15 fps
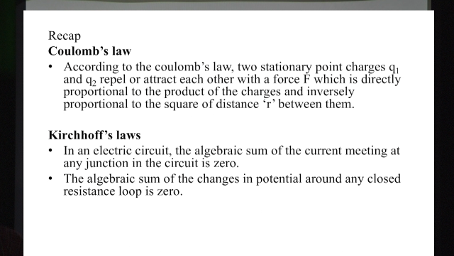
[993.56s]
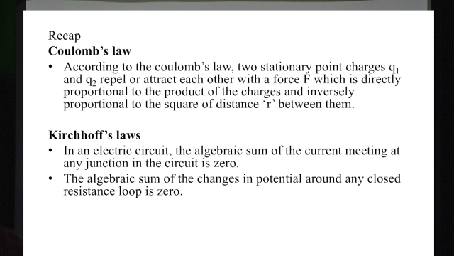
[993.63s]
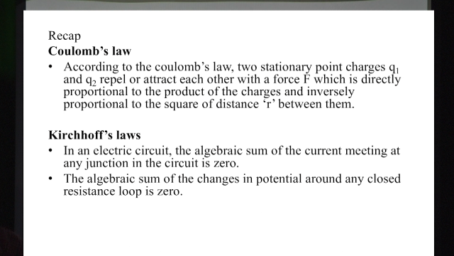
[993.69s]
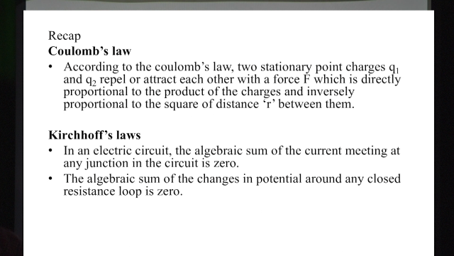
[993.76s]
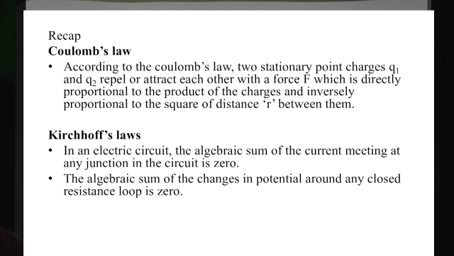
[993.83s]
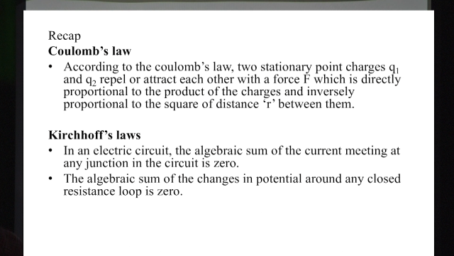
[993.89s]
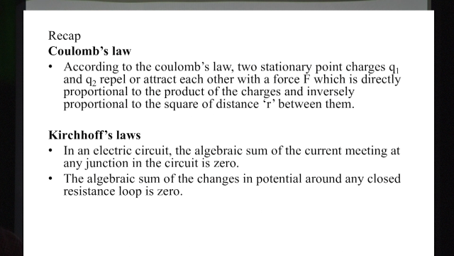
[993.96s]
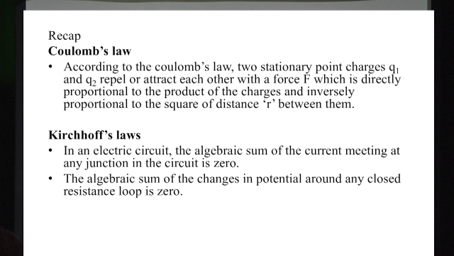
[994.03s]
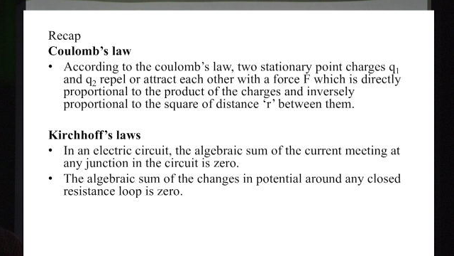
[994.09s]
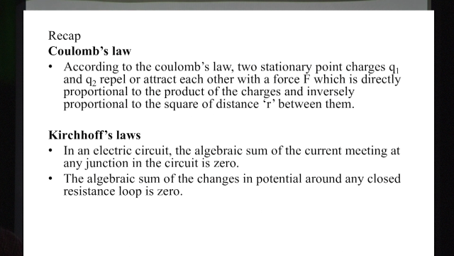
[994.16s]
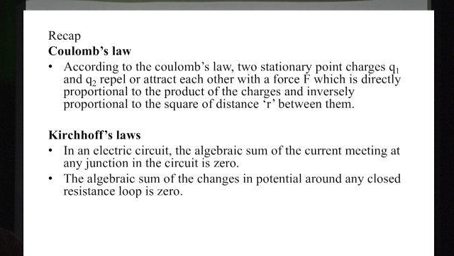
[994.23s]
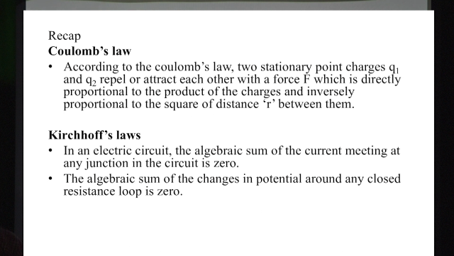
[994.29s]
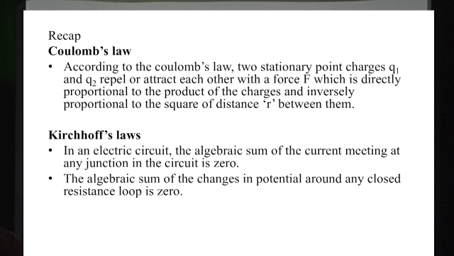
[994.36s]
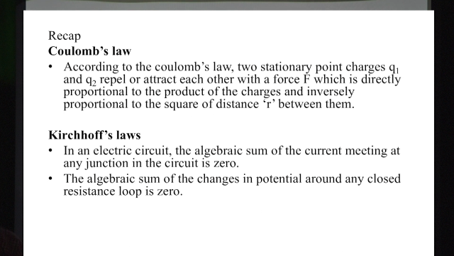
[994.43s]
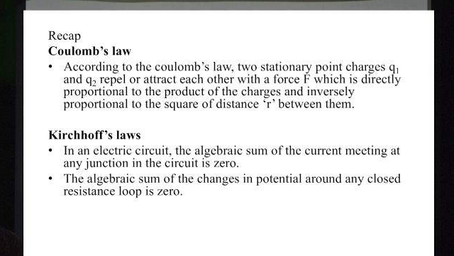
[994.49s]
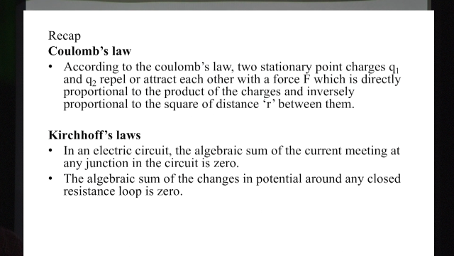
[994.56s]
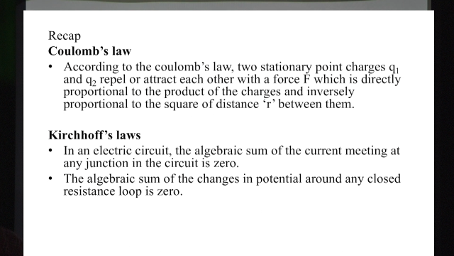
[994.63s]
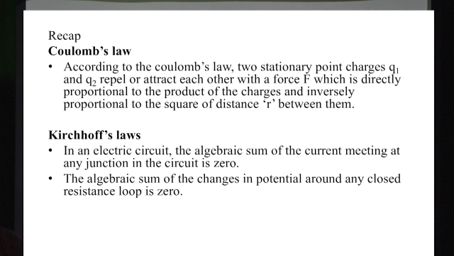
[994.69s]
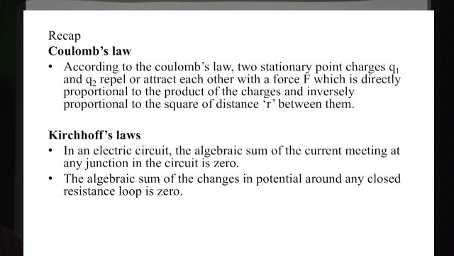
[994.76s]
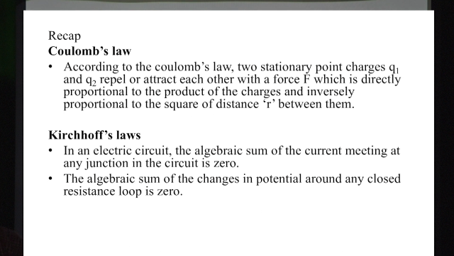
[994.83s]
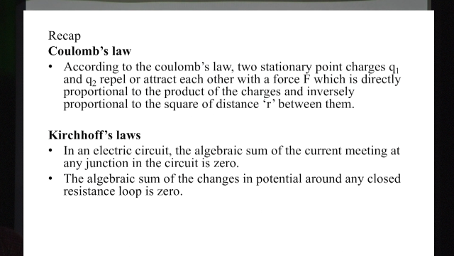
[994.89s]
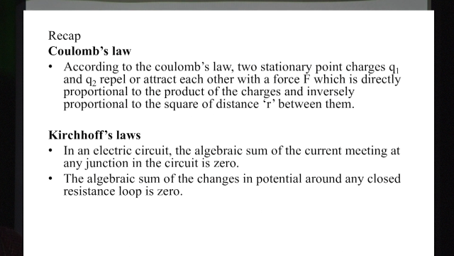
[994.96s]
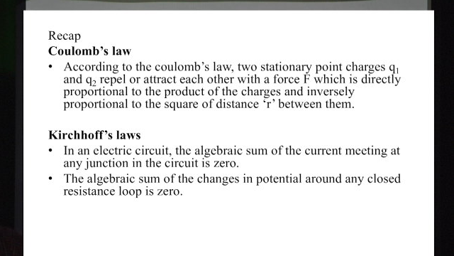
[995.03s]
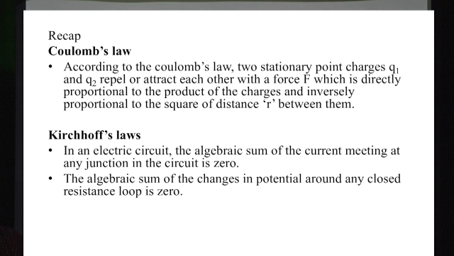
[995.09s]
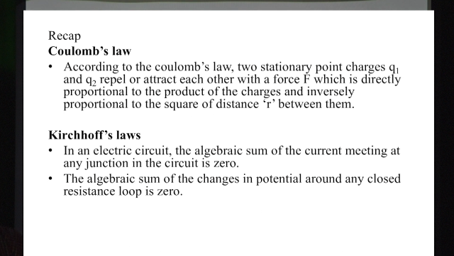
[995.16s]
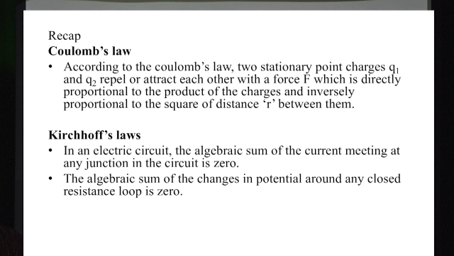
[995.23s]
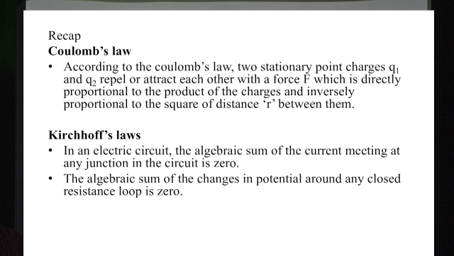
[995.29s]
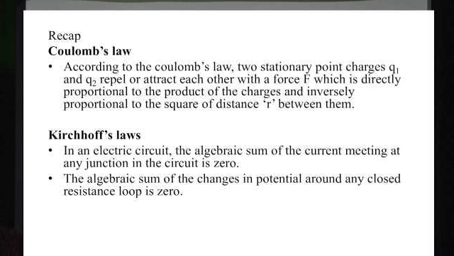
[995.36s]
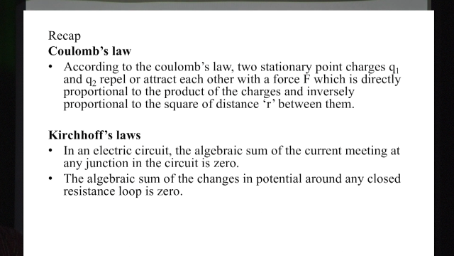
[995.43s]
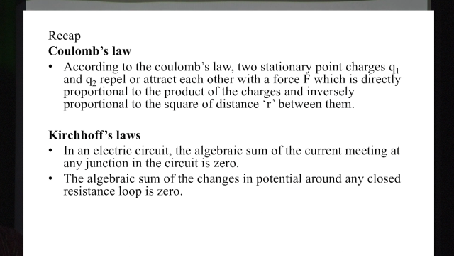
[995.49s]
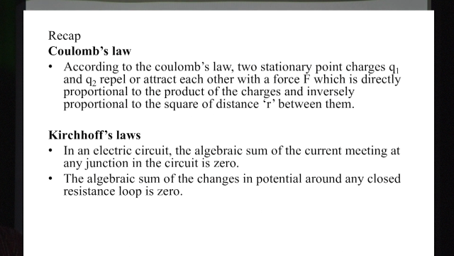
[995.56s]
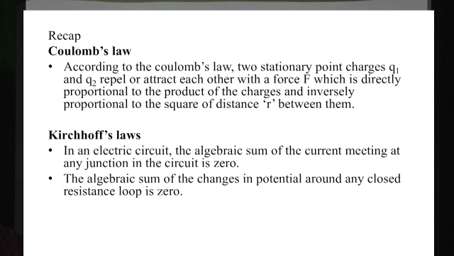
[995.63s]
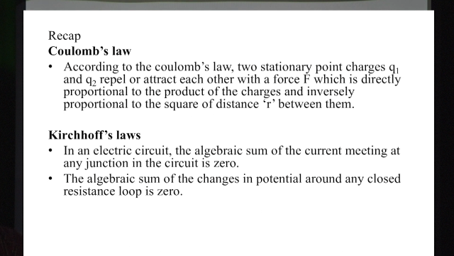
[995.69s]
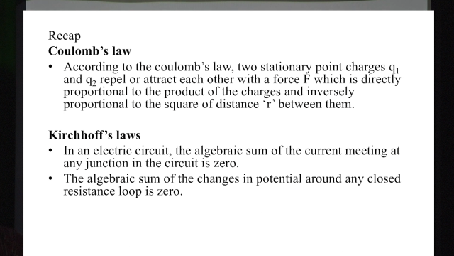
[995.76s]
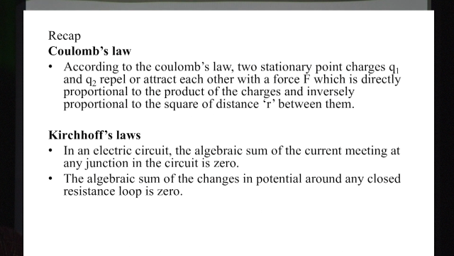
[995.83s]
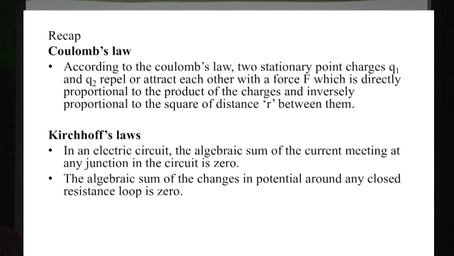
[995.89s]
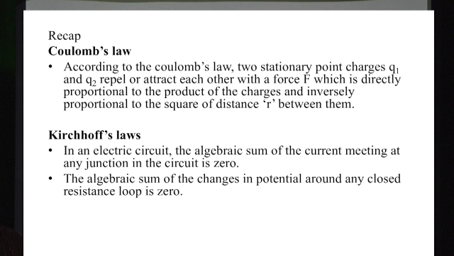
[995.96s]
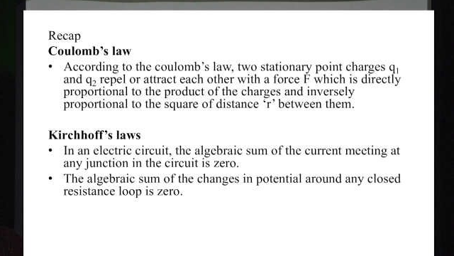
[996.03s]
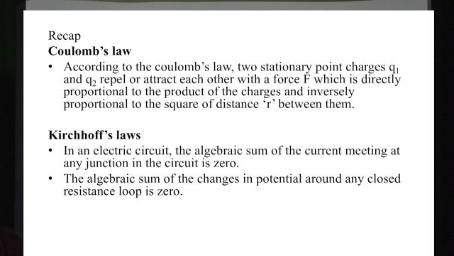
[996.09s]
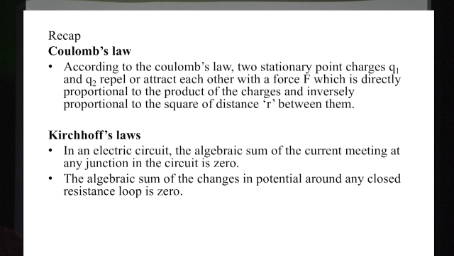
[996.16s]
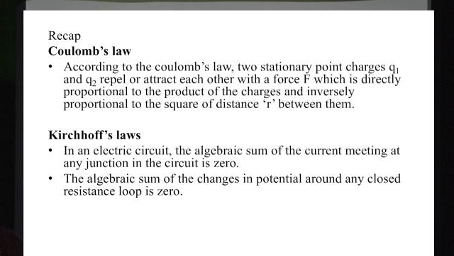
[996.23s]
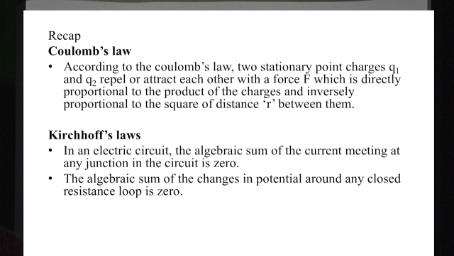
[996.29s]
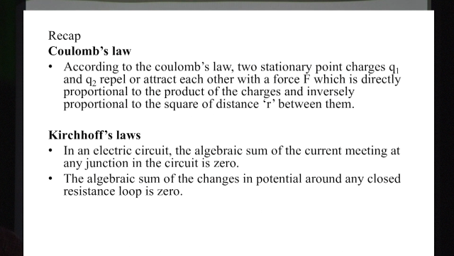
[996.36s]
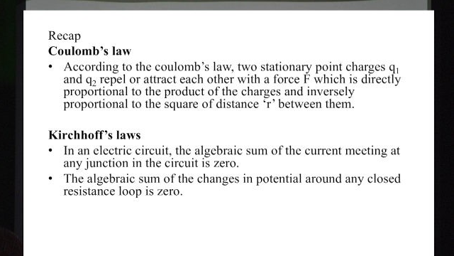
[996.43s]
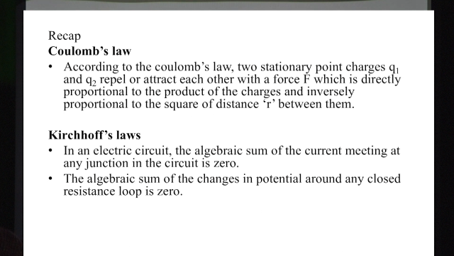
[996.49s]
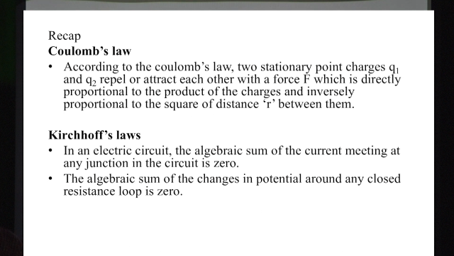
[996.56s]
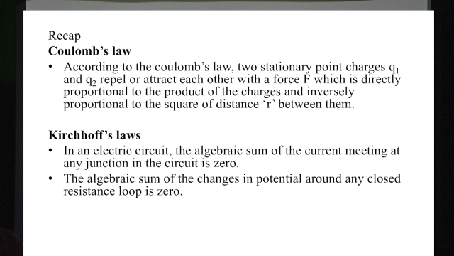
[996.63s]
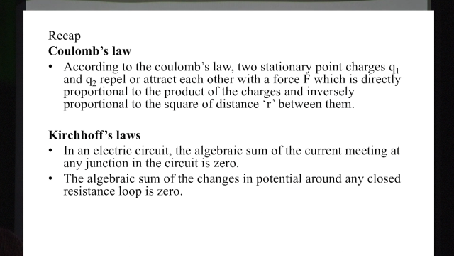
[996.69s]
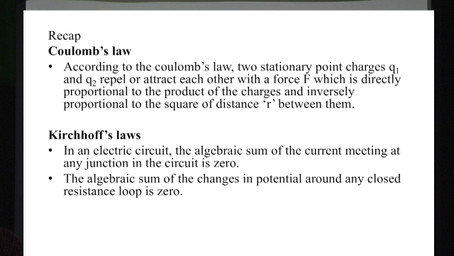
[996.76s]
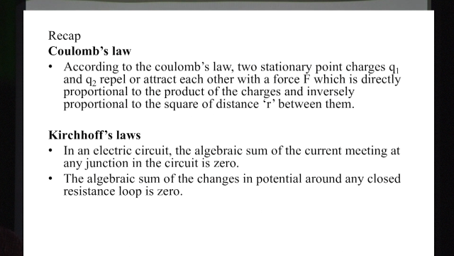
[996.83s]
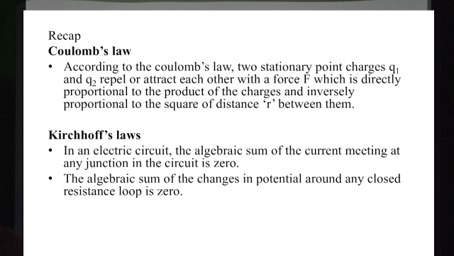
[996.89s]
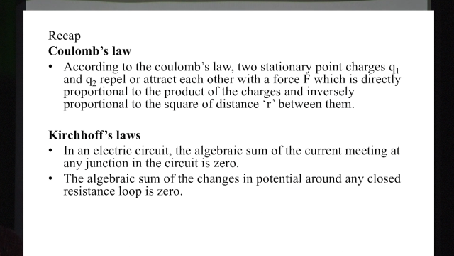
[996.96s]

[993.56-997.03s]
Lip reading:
[unreadable: no face in view]